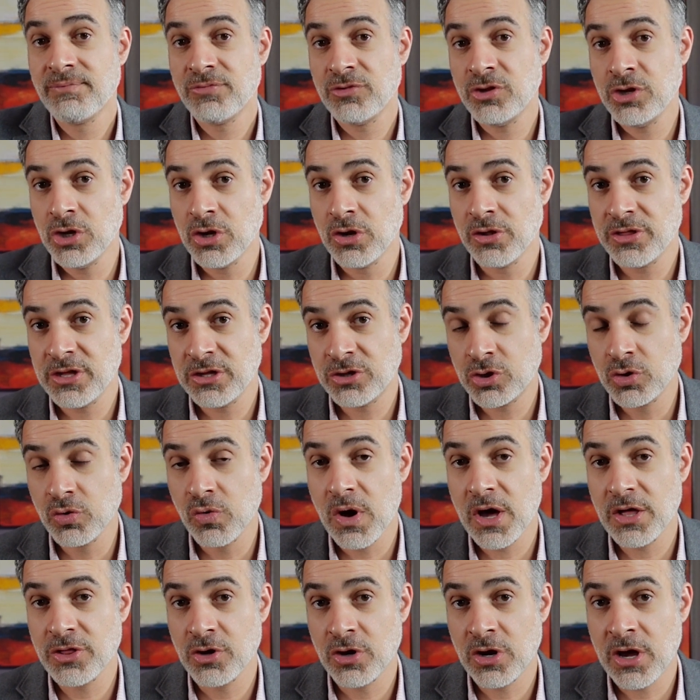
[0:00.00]
The 2
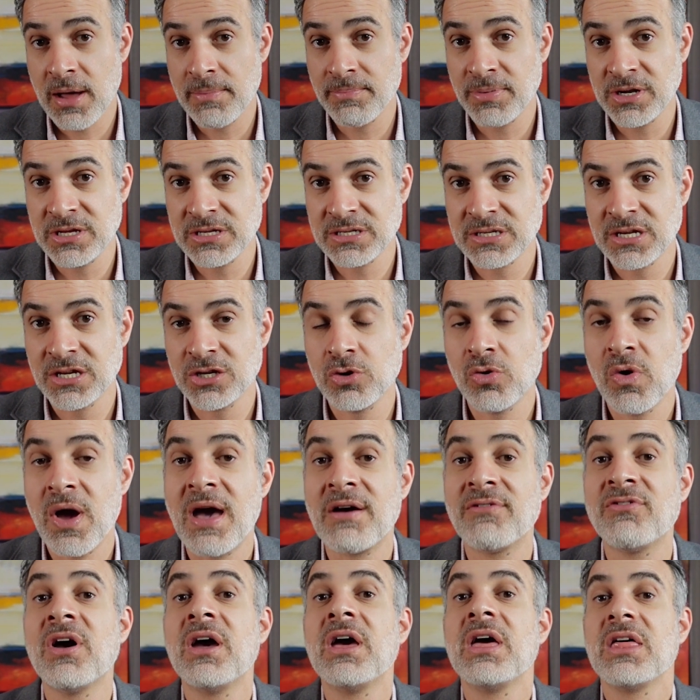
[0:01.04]
other companies that you
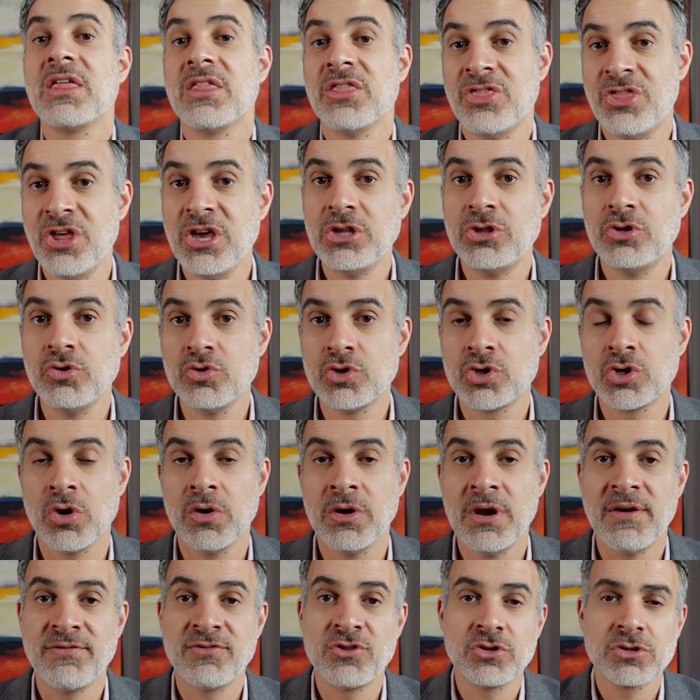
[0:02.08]
have, they do show
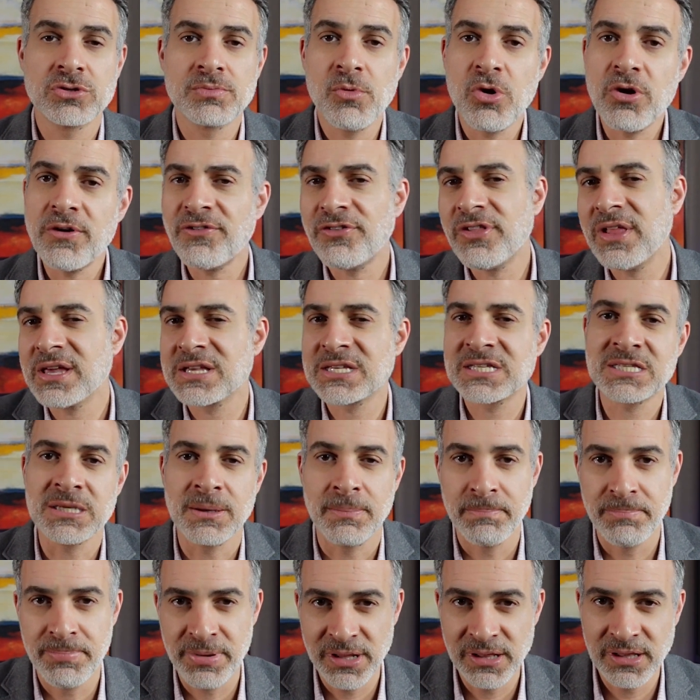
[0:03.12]
enough. There's more
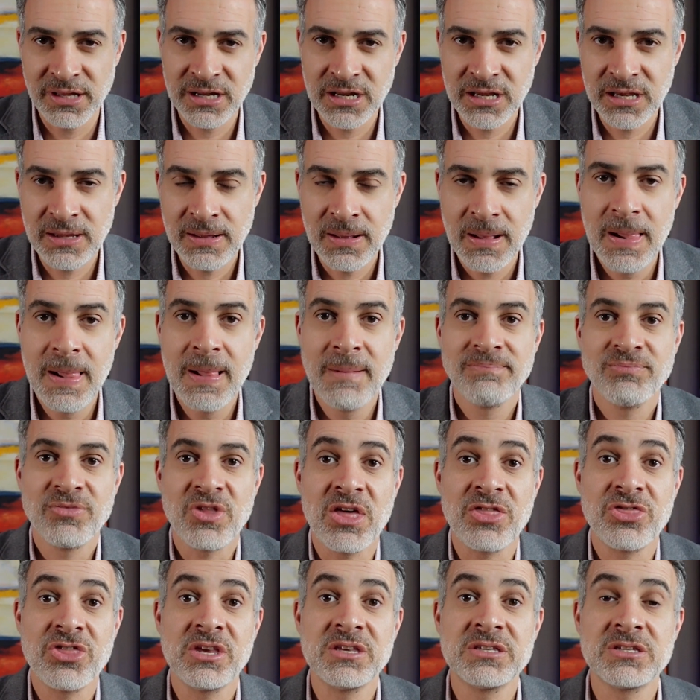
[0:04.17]
flexibility
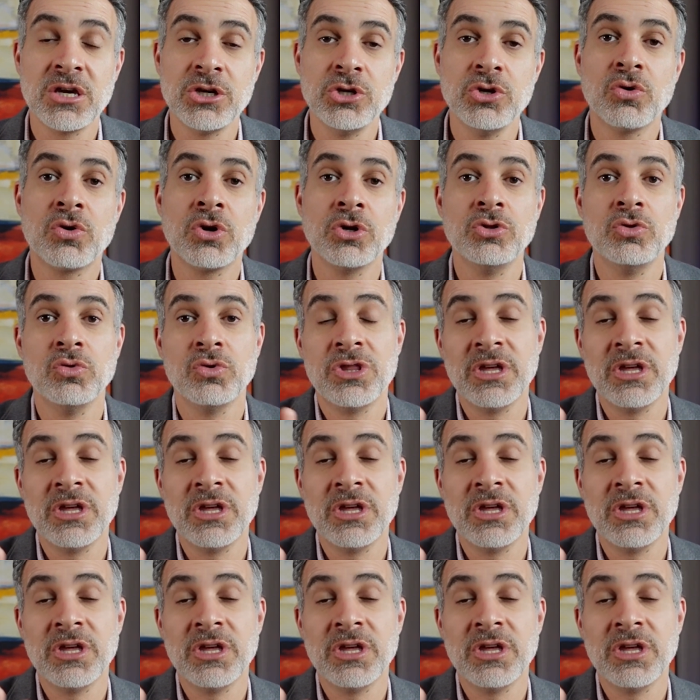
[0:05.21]
and things that you could do.